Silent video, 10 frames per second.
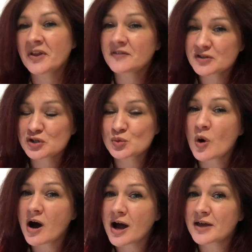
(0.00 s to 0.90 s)
This is
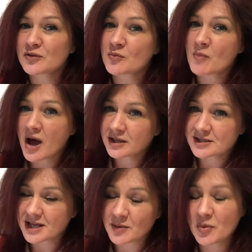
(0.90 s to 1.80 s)
why the
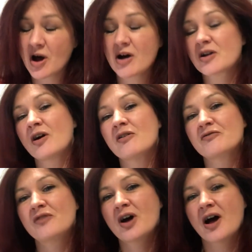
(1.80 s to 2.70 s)
mindset part of